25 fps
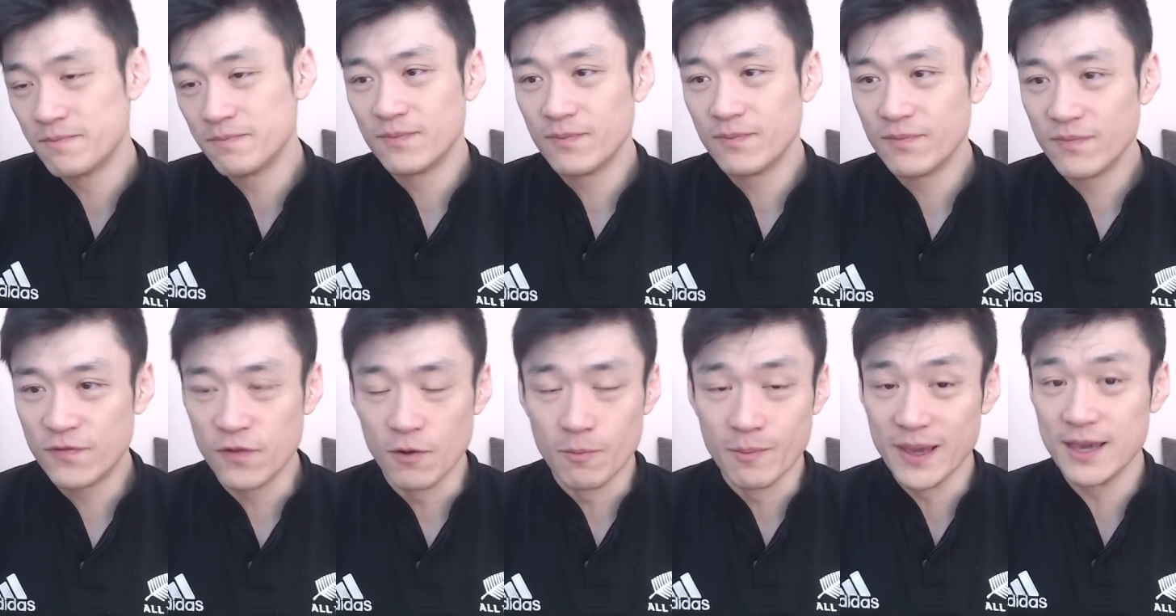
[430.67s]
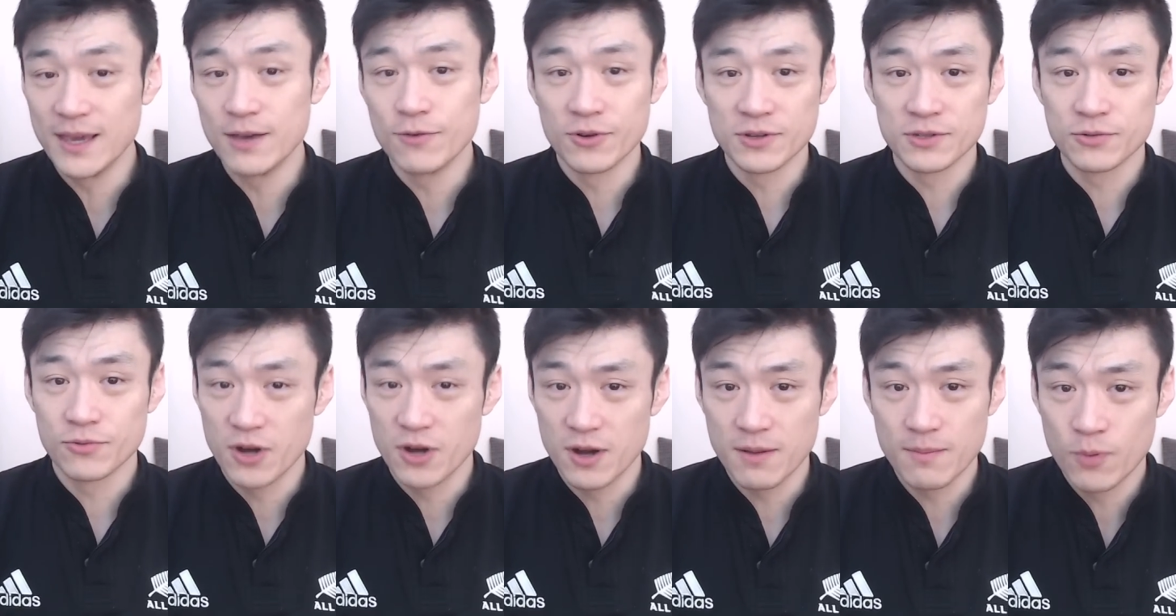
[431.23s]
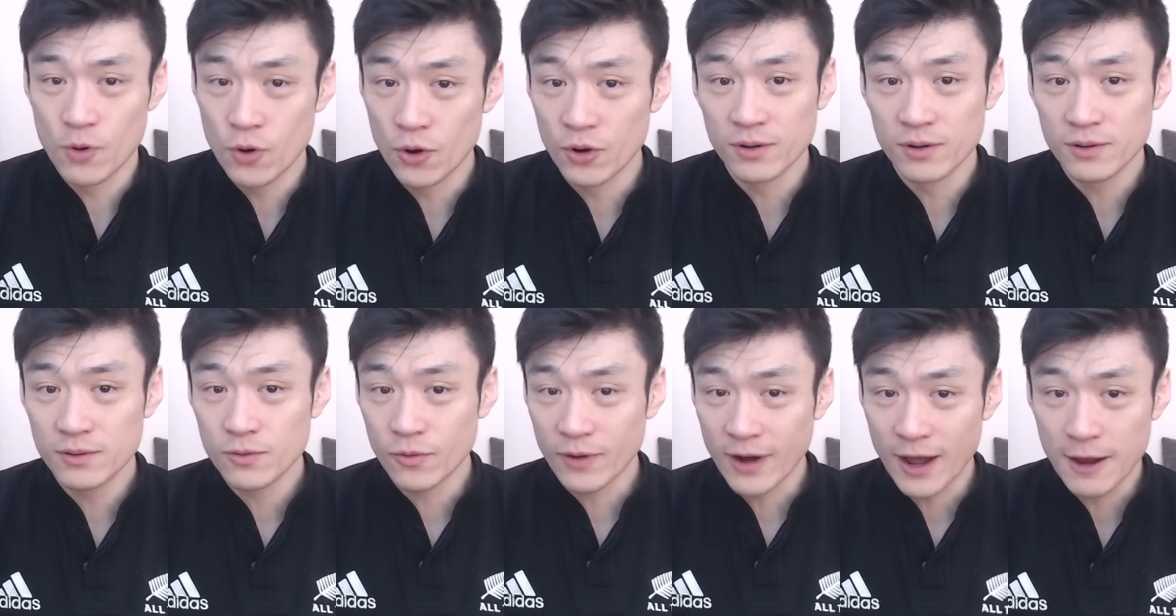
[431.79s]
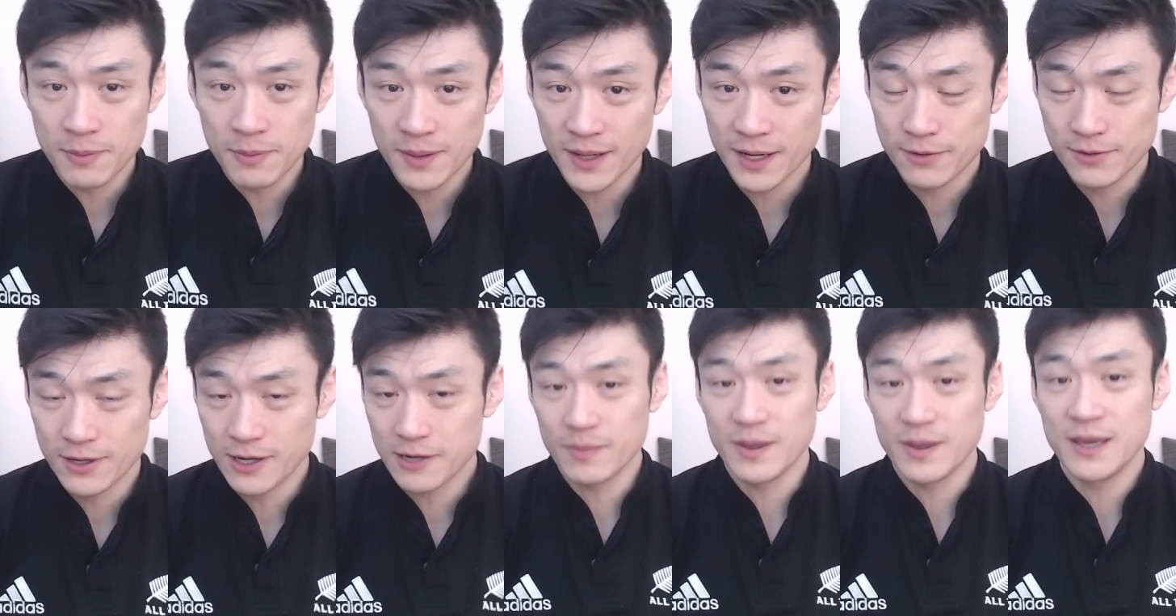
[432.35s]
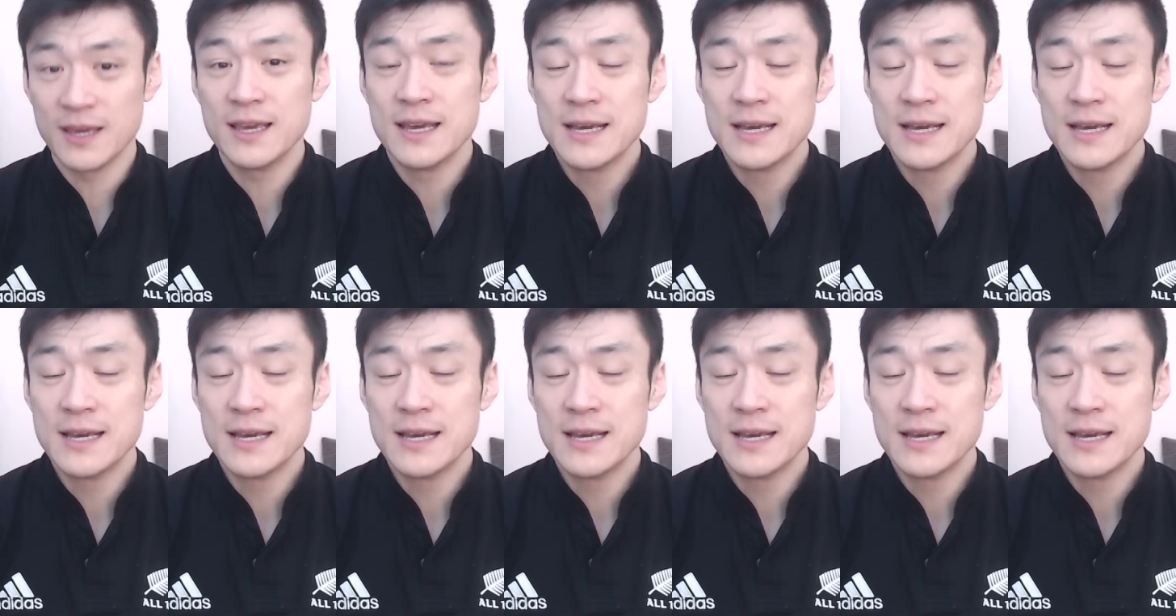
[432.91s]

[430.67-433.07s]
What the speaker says: for me was really important. When I play rugby,